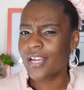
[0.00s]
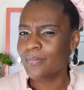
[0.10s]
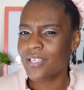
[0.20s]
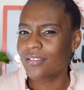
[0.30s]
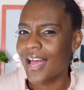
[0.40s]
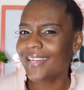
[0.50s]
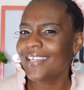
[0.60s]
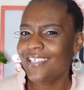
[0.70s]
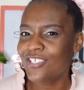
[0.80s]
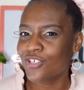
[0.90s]
comes a lot
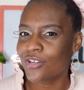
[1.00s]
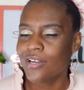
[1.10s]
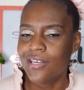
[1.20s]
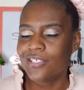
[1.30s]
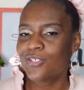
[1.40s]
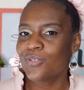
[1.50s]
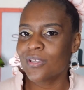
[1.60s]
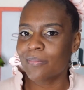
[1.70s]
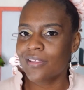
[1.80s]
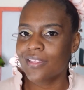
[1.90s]
easier to do
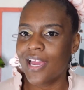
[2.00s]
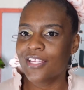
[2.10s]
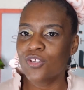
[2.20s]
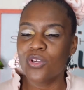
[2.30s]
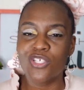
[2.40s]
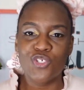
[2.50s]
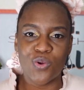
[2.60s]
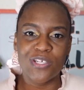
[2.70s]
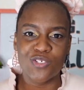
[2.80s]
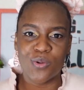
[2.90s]
something that you
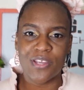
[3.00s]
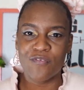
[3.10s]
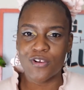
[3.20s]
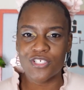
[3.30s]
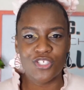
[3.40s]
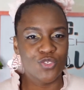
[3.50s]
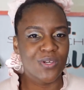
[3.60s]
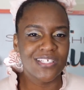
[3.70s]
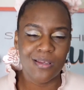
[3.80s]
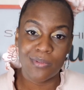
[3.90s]
enjoy doing versus doing
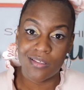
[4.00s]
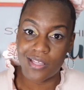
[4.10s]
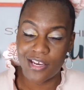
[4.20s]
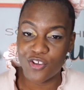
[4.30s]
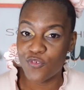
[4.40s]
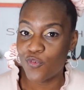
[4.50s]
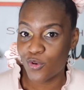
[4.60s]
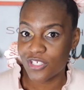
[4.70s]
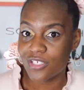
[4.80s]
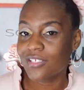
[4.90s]
something that you're
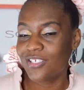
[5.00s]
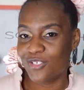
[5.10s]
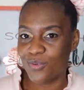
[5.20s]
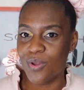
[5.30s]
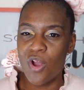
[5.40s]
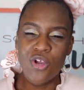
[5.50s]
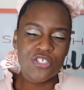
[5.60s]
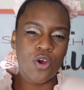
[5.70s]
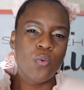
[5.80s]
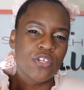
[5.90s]
forced to do.
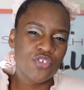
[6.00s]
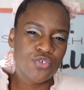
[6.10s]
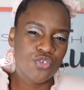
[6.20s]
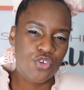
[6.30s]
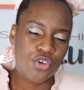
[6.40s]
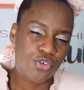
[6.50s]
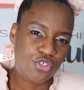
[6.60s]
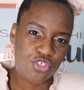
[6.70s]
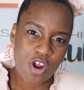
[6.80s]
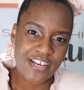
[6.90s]
So when you're
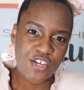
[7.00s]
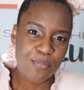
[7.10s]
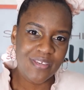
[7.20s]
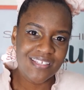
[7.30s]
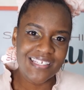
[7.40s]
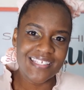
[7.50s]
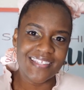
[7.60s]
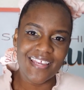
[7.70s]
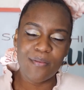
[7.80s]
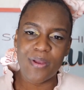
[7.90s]
starting your business,
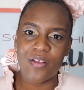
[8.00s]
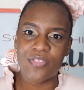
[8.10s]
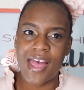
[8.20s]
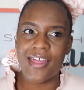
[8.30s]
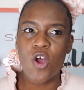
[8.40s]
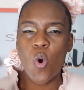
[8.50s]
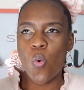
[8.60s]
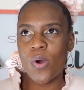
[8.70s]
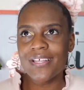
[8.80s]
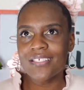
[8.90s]
think about that.
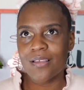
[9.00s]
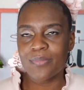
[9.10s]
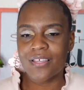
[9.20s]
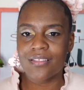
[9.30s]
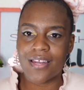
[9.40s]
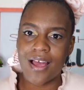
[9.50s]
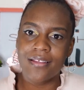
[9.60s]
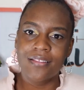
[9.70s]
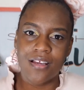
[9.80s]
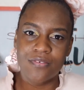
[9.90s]
What is something that I
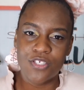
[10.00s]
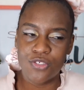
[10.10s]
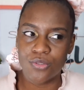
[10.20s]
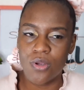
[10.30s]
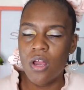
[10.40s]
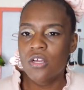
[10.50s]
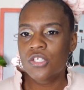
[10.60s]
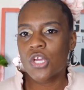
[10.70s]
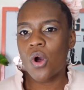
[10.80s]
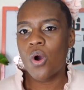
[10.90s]
love to do?
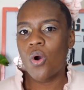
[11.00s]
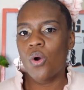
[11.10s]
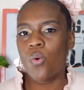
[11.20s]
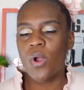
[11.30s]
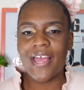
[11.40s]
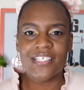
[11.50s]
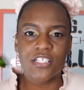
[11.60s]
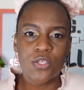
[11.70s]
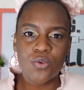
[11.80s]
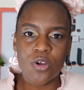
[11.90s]
So as a
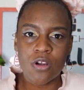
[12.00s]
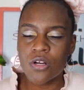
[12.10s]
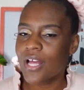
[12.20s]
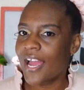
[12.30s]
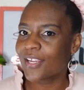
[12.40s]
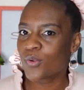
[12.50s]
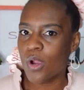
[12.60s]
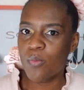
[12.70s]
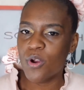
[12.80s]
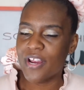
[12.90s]
little girl, I grew
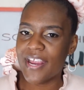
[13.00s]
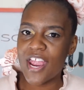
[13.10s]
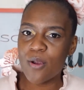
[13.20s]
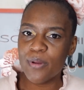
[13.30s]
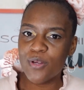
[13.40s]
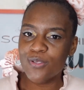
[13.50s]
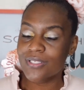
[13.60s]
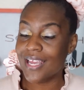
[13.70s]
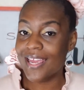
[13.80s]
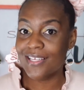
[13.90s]
up wearing hair bows
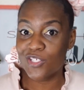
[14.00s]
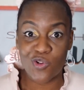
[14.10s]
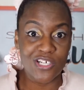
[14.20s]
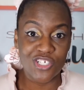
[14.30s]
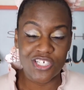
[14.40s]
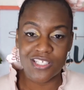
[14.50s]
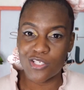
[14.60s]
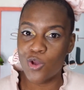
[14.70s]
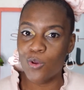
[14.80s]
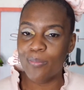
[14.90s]
and scrunchies.
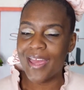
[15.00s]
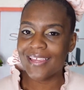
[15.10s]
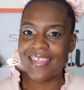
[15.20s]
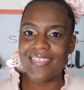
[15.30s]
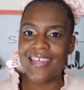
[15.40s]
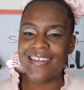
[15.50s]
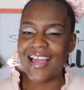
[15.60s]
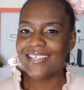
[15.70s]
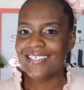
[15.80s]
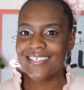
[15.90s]
So back in the
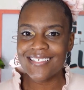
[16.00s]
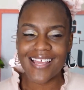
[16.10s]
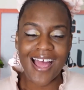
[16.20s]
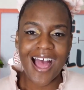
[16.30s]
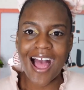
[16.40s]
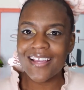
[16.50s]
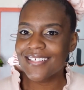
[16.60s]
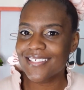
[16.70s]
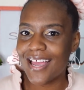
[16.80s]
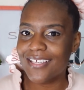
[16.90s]
90s, I
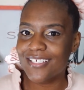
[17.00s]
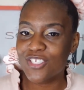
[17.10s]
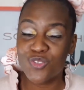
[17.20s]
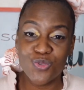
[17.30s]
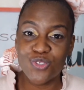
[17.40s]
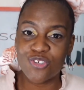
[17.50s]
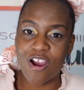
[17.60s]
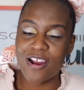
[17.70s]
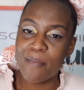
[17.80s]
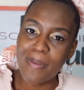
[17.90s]
decided to
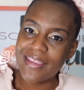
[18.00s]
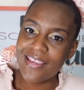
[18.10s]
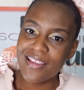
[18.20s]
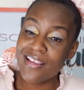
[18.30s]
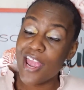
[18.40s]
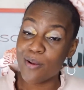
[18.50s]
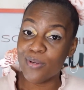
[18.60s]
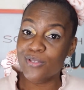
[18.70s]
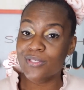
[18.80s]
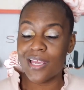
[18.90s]
start making hair
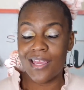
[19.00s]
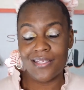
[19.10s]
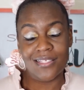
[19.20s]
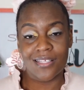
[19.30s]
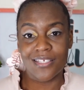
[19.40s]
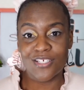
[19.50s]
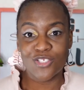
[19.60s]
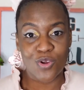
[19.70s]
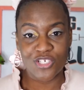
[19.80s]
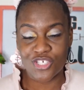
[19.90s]
bows and selling
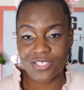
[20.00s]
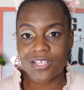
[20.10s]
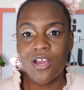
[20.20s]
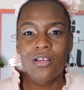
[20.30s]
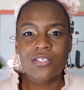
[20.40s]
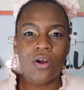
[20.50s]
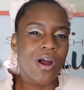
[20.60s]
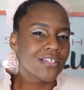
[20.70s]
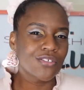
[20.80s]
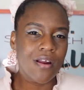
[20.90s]
scrunchies. So
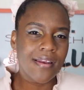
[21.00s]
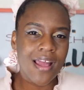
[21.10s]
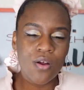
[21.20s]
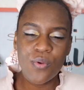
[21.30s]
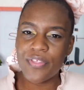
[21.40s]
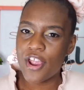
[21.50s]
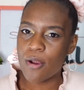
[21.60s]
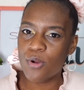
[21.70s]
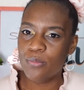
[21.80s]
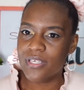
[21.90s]
I started out with a hair
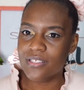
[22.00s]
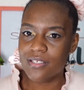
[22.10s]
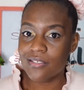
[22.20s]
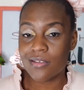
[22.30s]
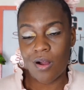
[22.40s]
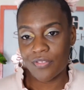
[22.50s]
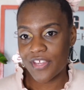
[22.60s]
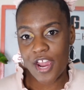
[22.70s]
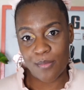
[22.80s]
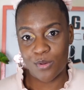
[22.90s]
bow business called the
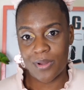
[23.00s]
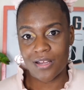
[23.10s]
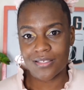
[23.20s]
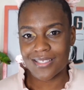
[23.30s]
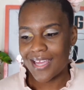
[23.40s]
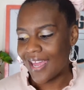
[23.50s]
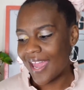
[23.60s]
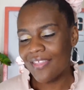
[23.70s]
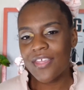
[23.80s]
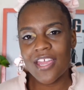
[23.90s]
Hairbow Box.
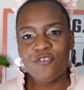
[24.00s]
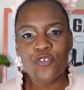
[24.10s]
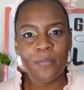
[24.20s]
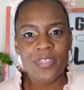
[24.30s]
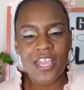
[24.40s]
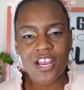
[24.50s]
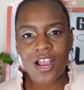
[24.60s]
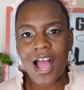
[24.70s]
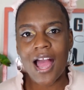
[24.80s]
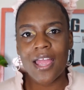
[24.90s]
And then from there,
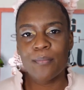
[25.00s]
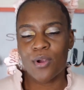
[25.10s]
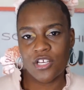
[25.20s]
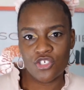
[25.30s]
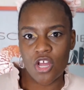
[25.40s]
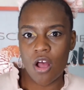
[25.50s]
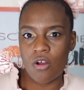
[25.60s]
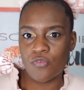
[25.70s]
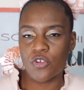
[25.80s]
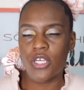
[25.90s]
I branched
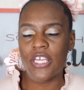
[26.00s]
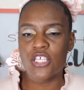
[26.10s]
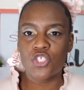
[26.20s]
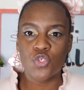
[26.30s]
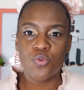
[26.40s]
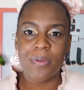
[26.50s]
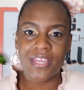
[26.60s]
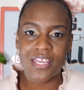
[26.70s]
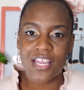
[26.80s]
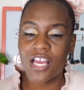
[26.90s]
off into
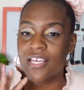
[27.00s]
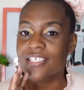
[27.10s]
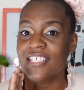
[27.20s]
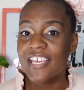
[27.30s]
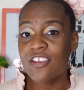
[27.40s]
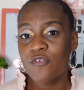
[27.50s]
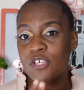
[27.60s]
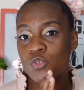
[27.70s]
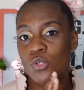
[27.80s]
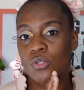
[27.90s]
making an
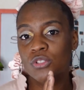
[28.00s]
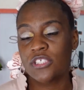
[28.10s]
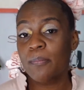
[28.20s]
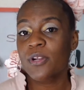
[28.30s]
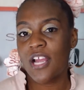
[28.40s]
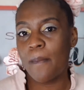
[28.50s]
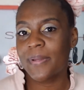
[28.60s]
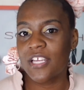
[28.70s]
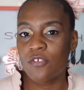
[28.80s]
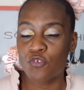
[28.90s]
individual separate
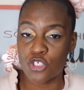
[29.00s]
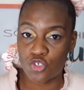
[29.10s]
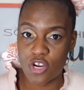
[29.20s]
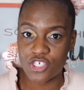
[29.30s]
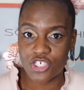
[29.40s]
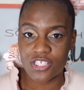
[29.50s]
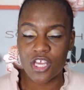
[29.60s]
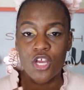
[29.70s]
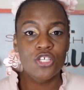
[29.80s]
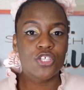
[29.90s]
company for scrunchies.
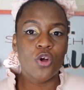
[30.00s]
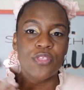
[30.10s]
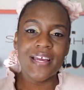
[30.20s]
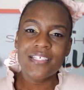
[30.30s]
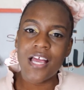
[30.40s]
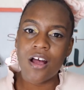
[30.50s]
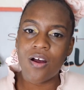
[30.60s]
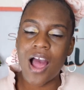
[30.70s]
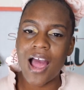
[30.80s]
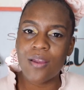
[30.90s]
So that's how
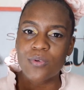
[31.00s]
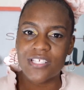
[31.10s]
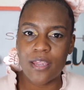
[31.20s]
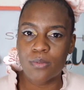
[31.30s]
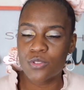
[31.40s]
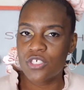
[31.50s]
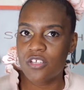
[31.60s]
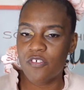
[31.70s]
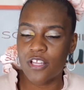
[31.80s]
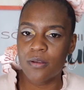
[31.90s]
I was able to
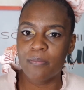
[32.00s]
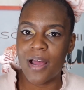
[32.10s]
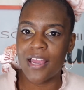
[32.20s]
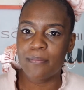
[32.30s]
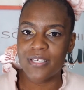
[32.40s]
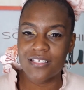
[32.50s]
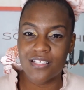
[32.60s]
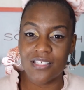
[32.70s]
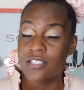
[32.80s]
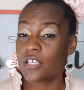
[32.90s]
develop my
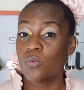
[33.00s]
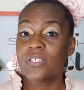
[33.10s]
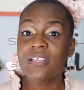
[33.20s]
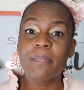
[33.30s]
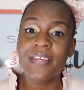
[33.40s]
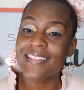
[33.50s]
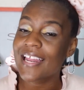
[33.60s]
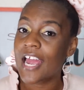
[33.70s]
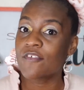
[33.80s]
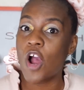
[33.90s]
businesses. It was something that
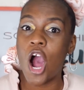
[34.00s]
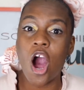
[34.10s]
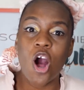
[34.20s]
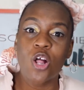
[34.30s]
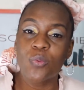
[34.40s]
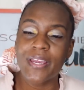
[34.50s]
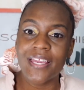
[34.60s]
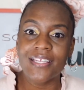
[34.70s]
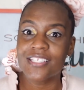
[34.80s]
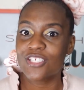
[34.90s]
I've
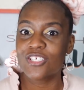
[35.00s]
always